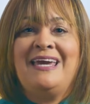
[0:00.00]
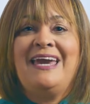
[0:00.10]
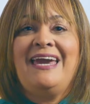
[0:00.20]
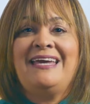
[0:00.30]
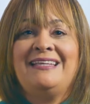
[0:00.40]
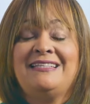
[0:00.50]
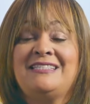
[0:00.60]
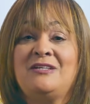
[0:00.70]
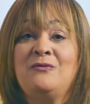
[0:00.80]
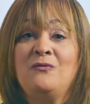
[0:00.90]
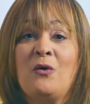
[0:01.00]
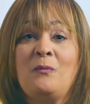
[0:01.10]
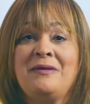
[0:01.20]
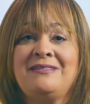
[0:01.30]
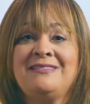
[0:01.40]
And it's in
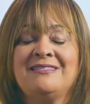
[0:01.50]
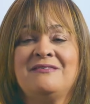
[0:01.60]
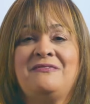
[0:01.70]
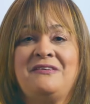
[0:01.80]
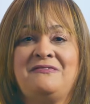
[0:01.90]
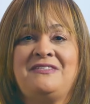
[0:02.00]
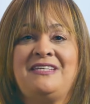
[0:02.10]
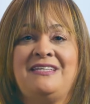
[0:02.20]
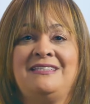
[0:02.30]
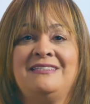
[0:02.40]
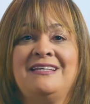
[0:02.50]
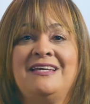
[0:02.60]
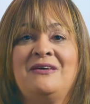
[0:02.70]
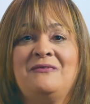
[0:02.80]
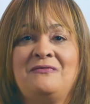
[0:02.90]
Romans 15,
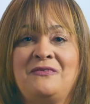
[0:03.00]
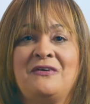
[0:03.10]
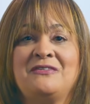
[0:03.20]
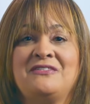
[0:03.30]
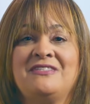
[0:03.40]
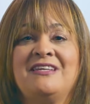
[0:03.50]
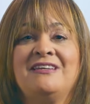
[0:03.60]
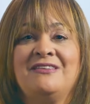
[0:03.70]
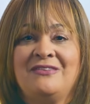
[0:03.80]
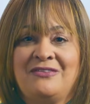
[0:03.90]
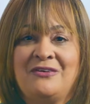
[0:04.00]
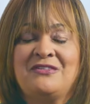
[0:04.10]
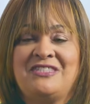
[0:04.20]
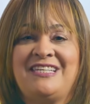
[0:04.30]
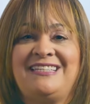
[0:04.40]
verse
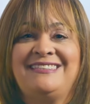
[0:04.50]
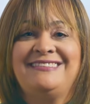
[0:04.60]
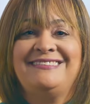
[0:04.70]
13.